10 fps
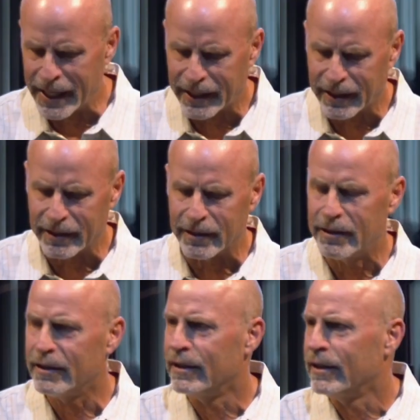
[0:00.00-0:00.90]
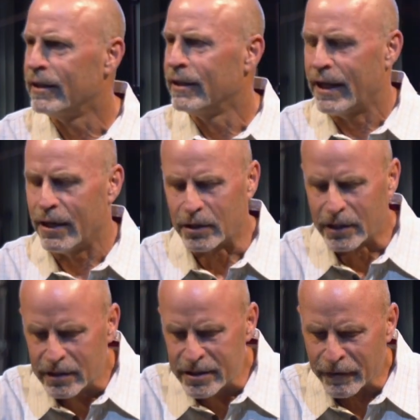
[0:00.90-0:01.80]
like and how
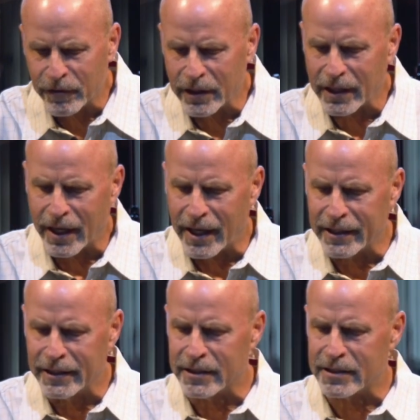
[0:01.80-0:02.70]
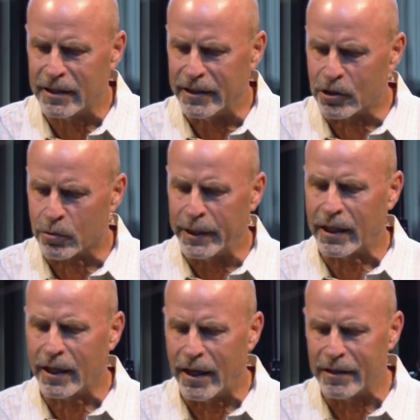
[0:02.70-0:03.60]
different God is than the
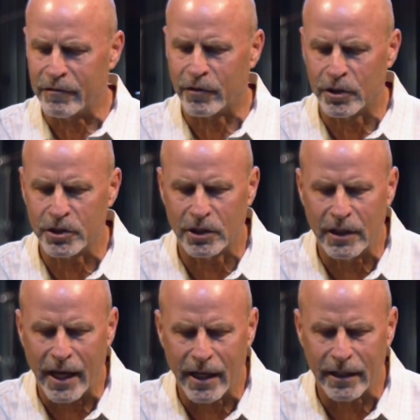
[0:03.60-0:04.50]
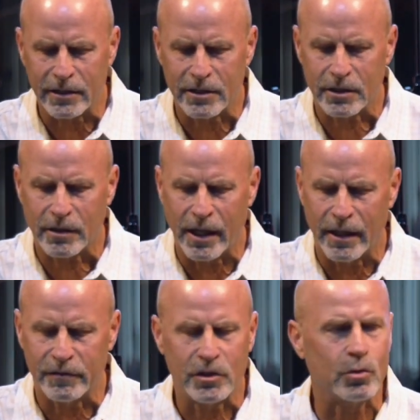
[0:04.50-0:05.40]
Greek God version that has
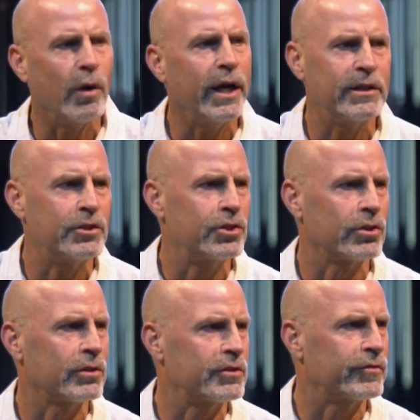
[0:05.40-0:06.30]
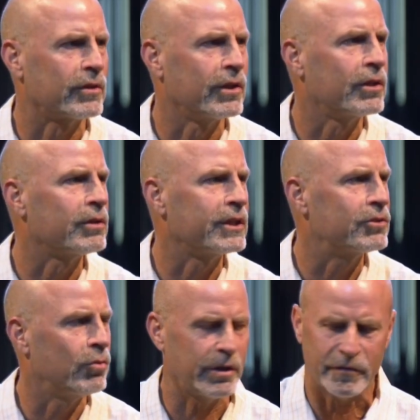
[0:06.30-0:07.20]
kind of swayed the church for
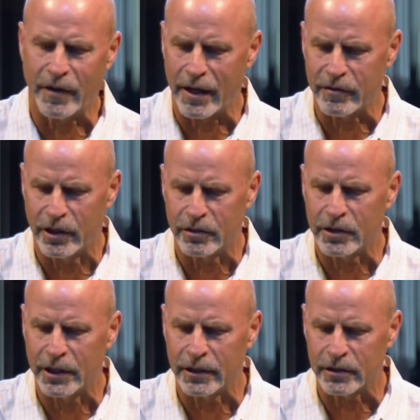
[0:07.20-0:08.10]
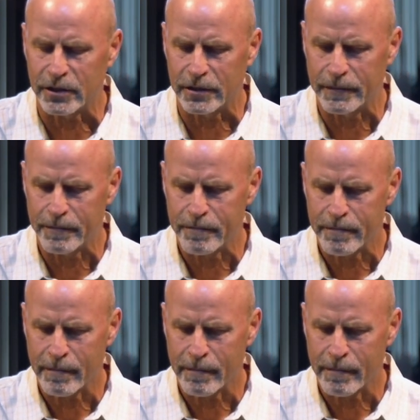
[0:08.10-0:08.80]
literally 2,500 years.